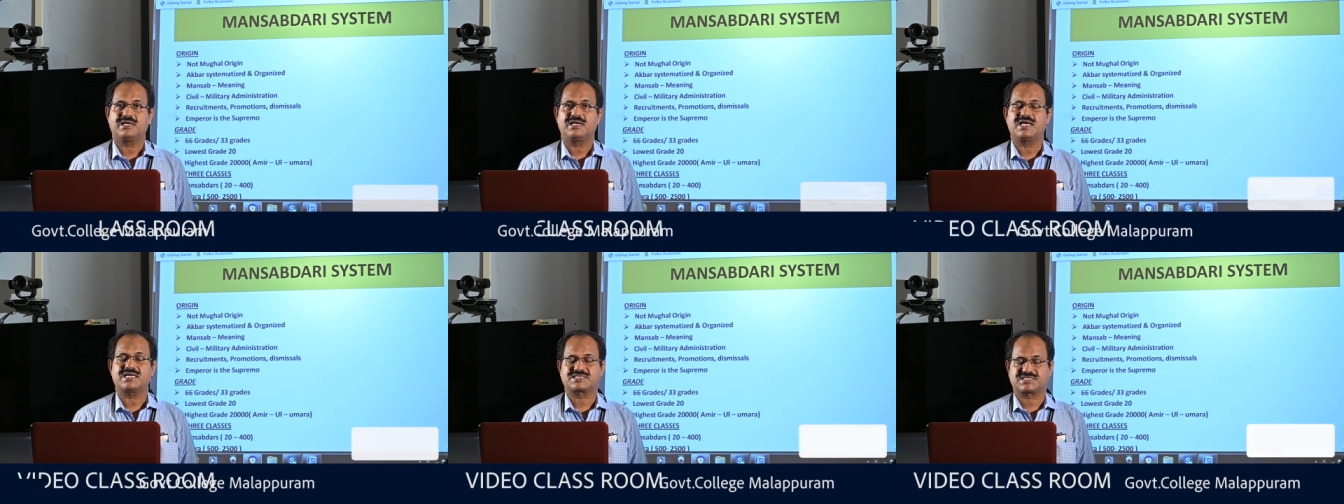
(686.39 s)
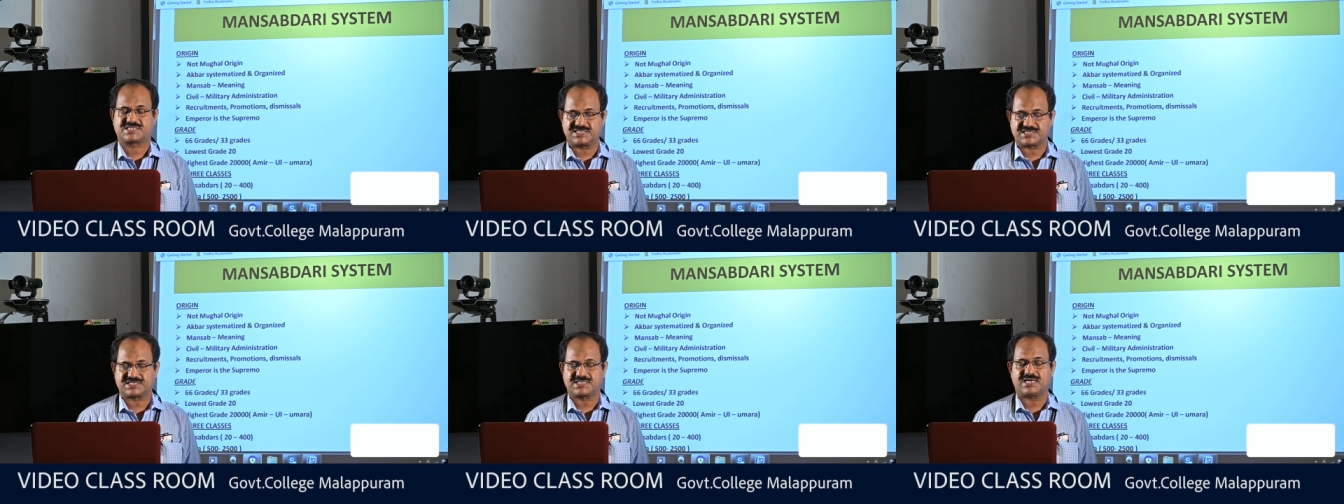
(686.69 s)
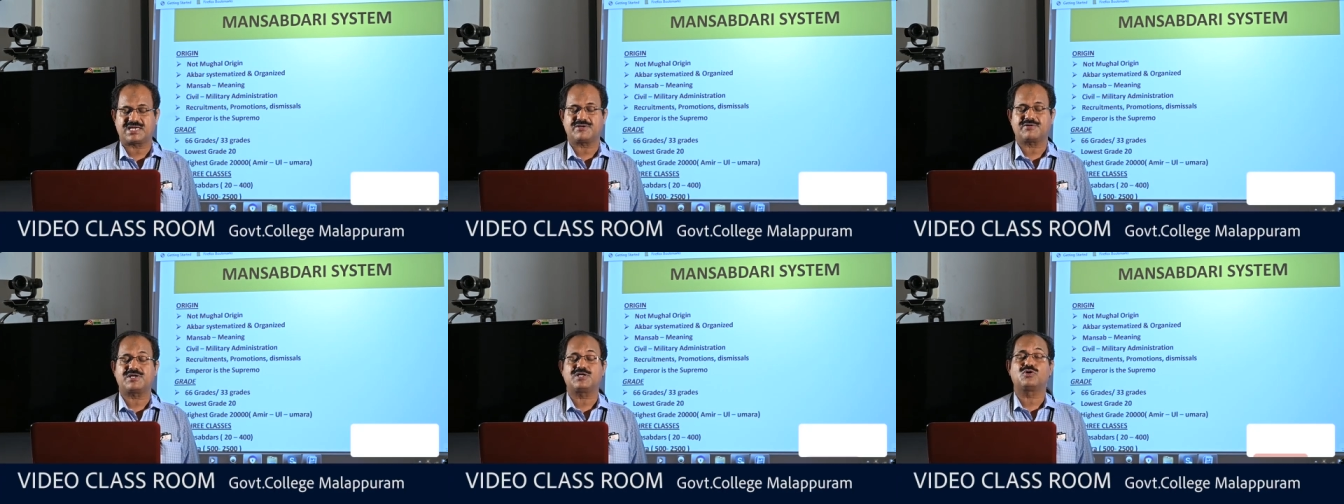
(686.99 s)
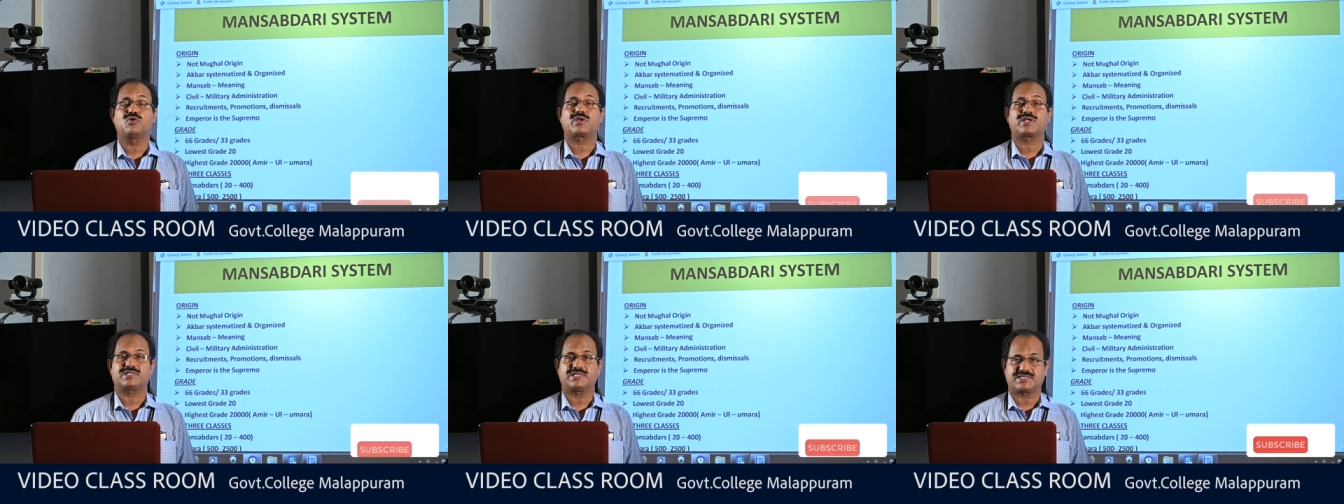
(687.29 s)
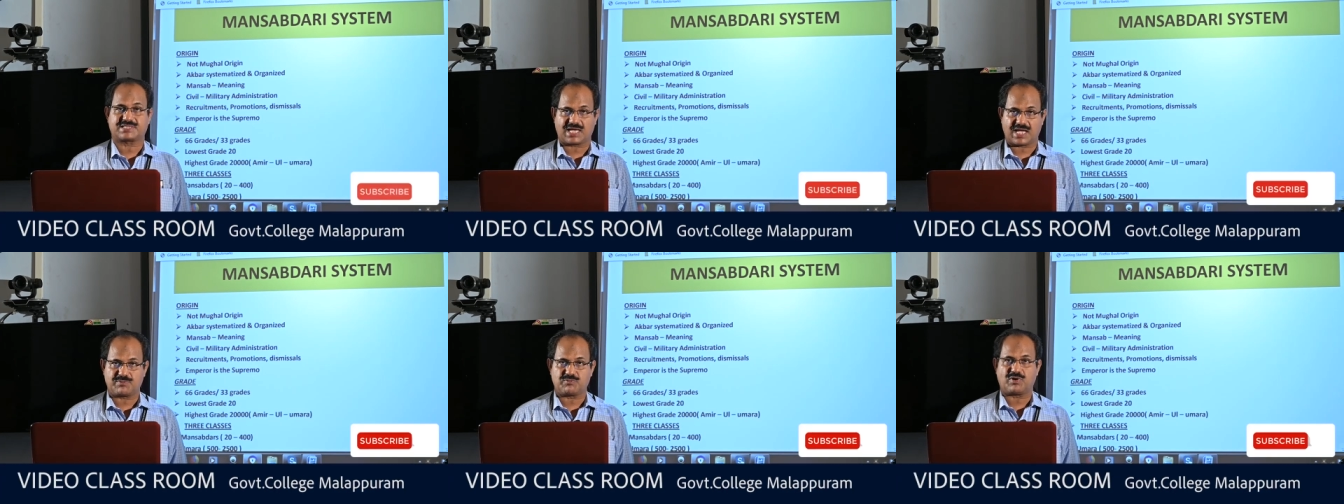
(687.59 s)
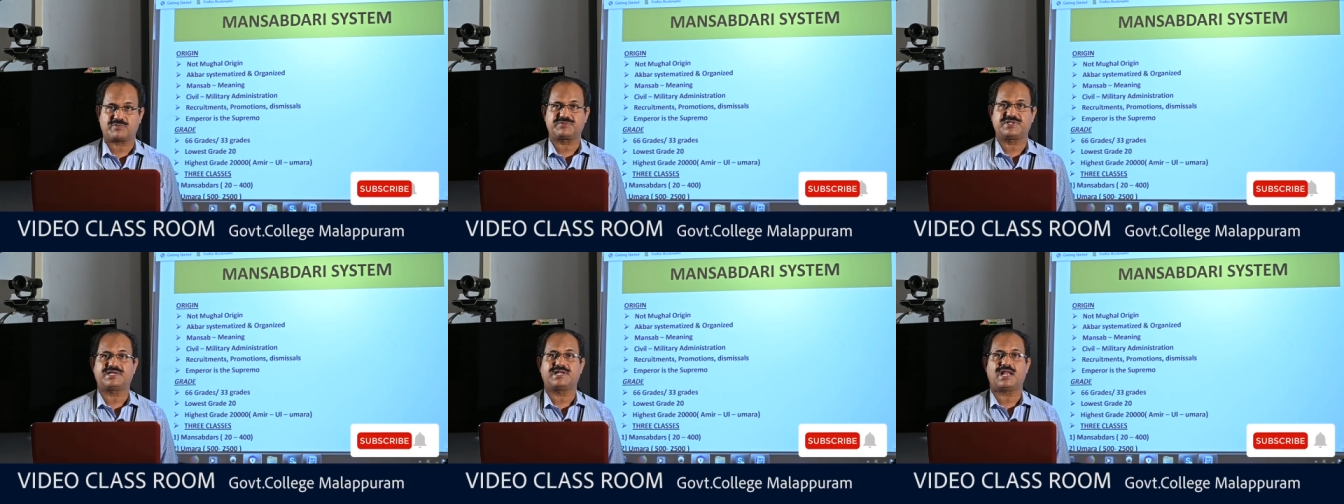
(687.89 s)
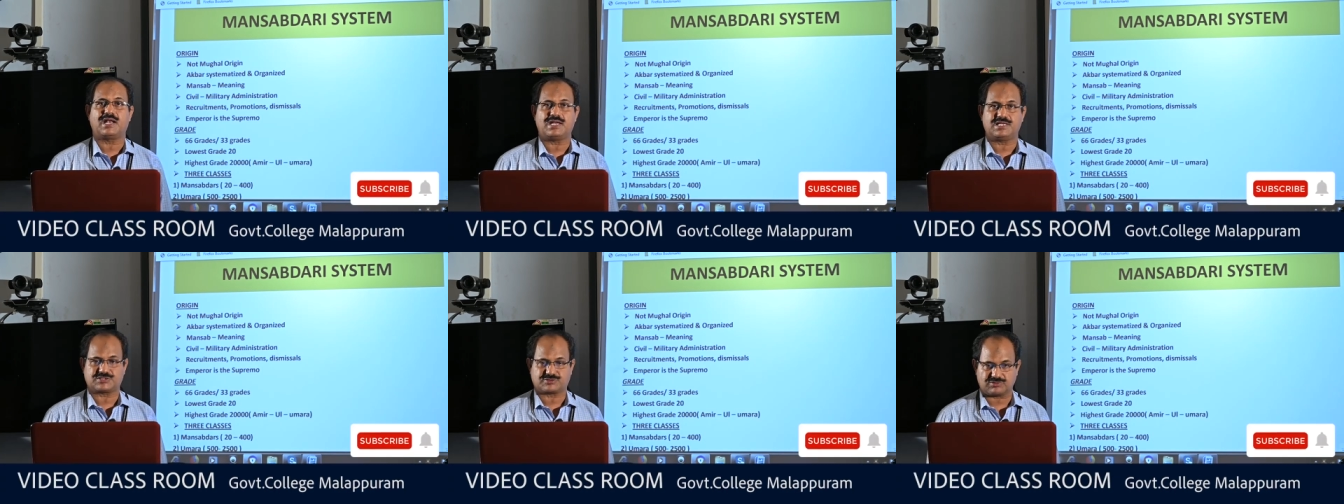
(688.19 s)
existed even during the time of the
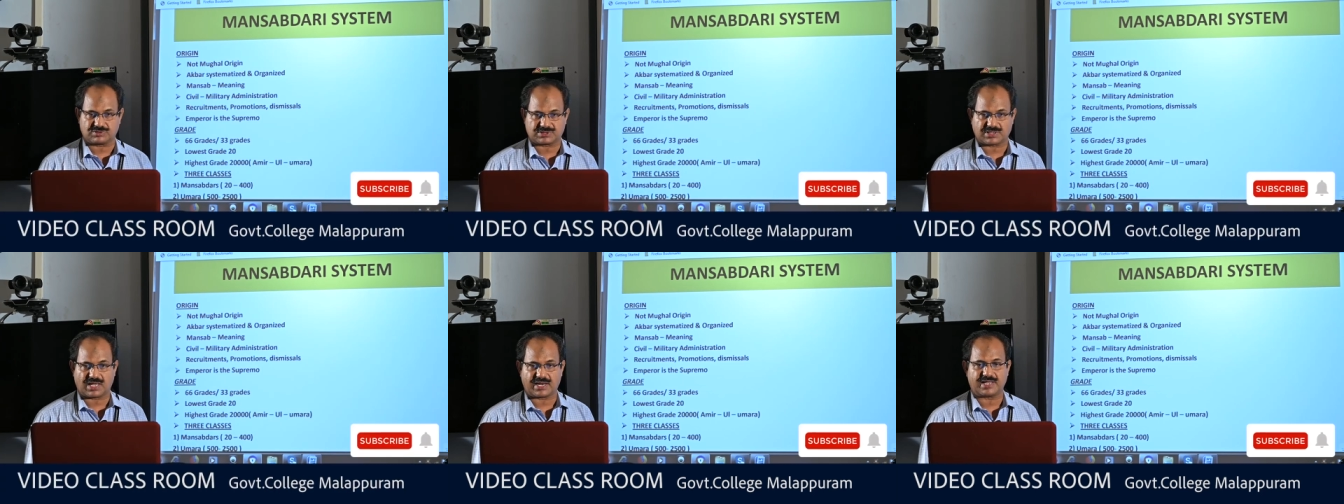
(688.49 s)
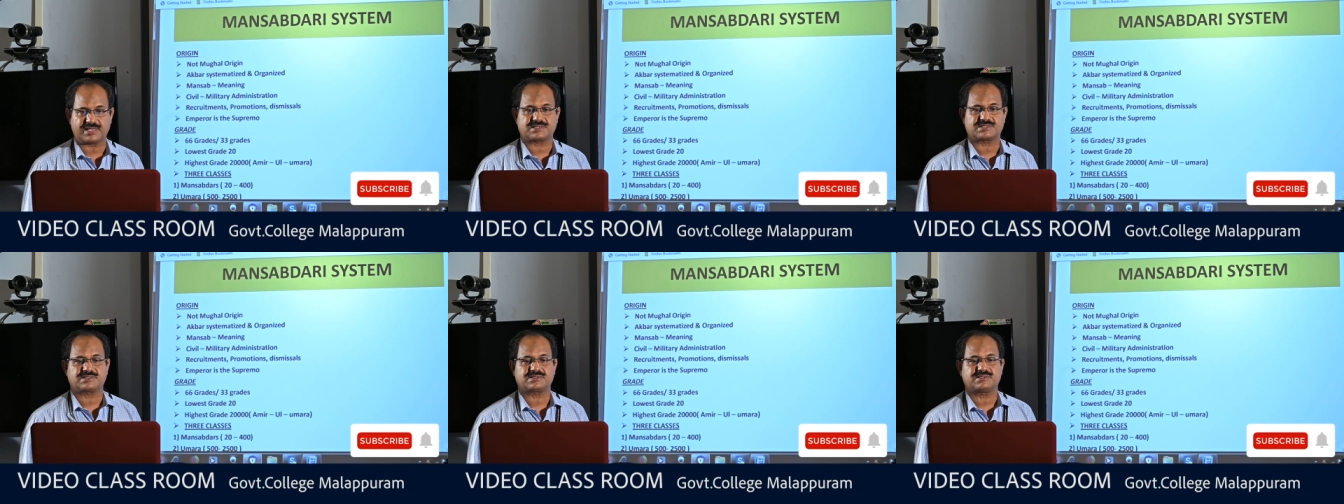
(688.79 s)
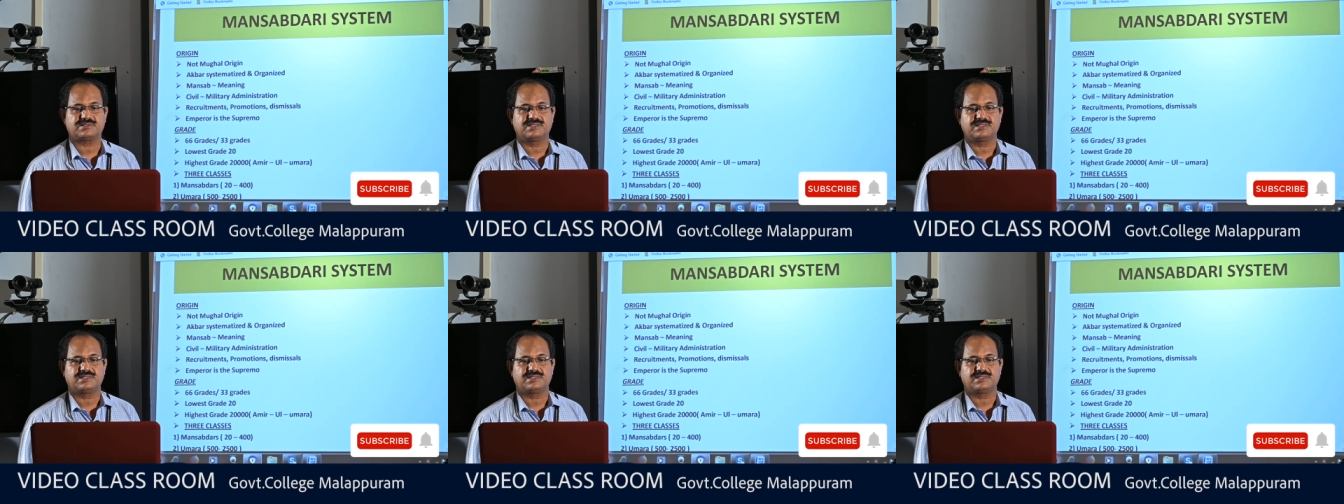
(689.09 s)
Delhi Sultanate.